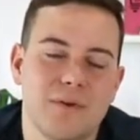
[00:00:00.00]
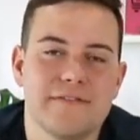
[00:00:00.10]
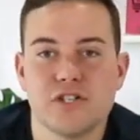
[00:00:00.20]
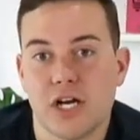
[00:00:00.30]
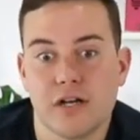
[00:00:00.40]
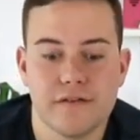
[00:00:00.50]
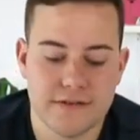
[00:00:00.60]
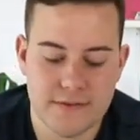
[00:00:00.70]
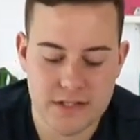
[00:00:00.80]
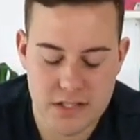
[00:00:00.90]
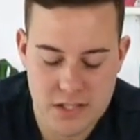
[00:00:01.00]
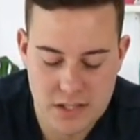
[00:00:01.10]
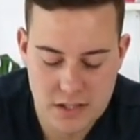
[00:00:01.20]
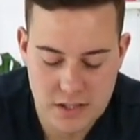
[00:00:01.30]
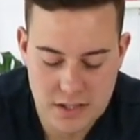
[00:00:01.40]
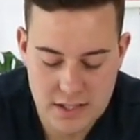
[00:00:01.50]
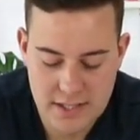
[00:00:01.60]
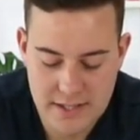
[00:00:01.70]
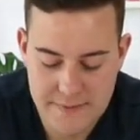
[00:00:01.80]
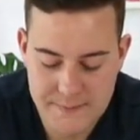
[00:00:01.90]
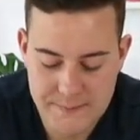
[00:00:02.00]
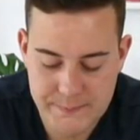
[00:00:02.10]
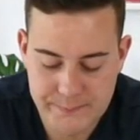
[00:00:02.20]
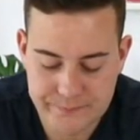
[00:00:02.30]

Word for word: We'll have to try it on this one. Mm-hmm. Um,